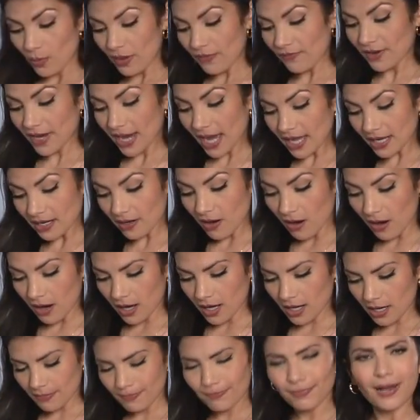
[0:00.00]
We've got
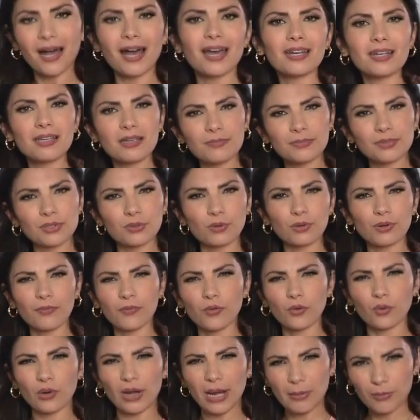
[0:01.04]
our bottom sort
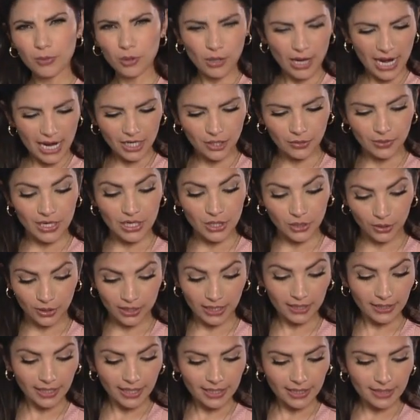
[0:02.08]
of graham crackery
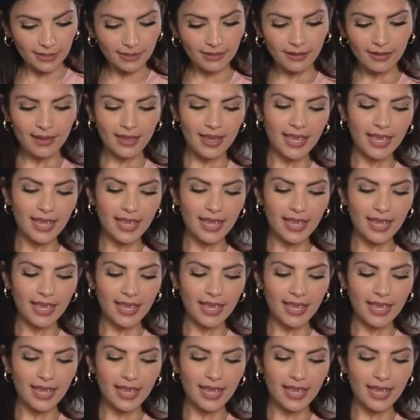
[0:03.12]
cookie layer.